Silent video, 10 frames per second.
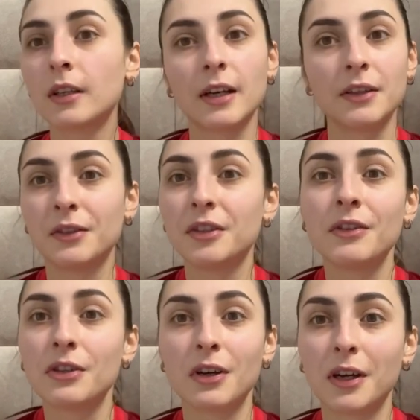I don't
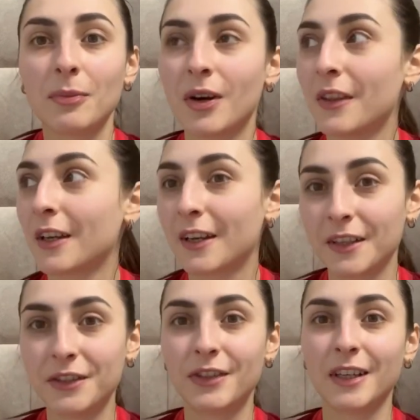even talk about the
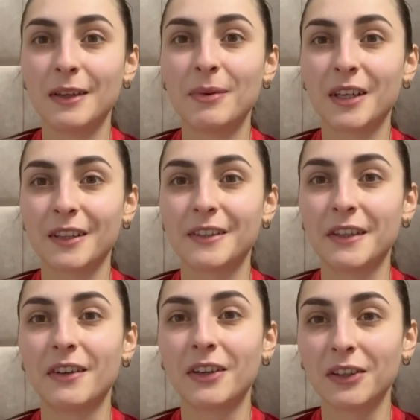country, because
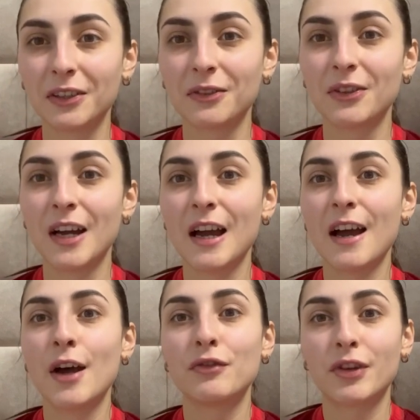there are a lot of
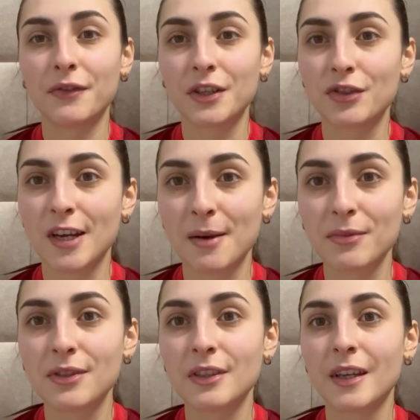traffic
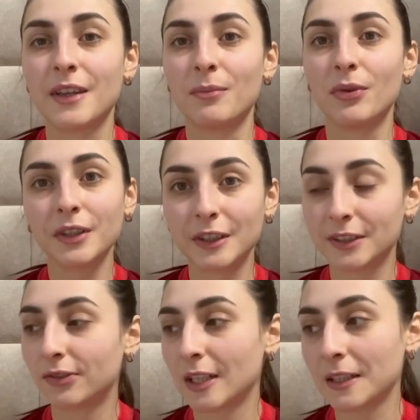jams at the
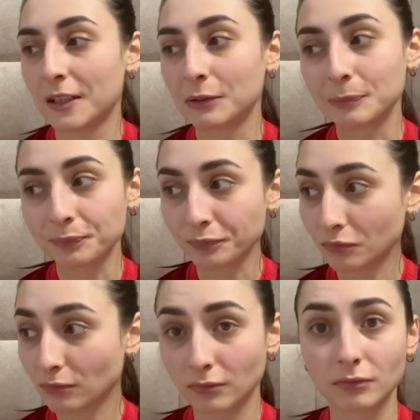borders right now.
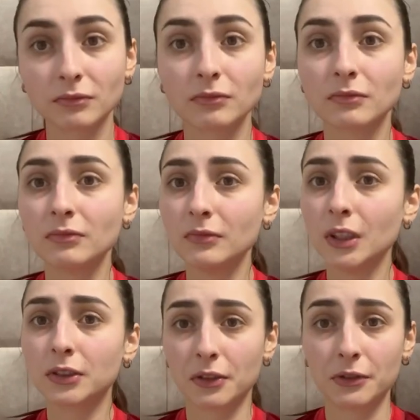
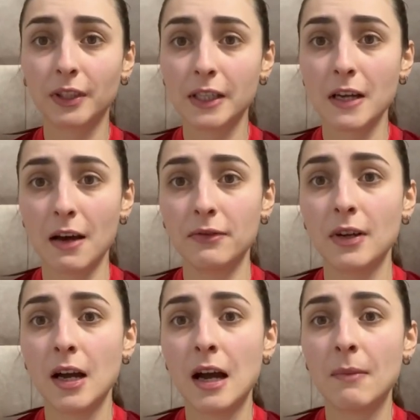So it's very tough,
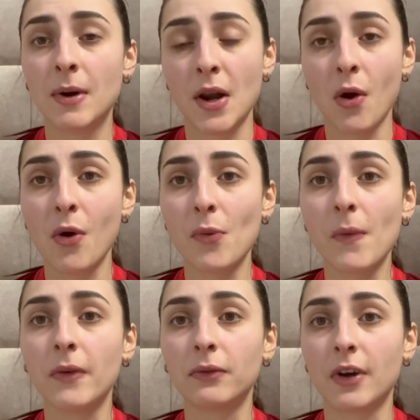but I hope
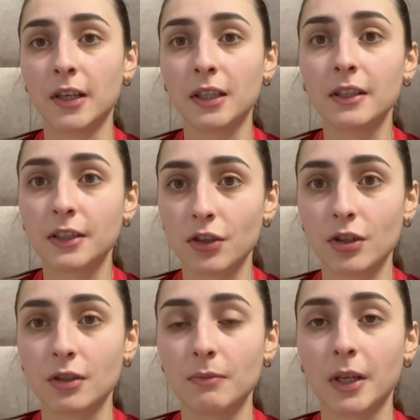we will find a
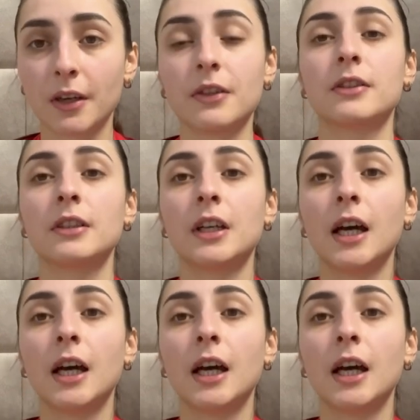decision, because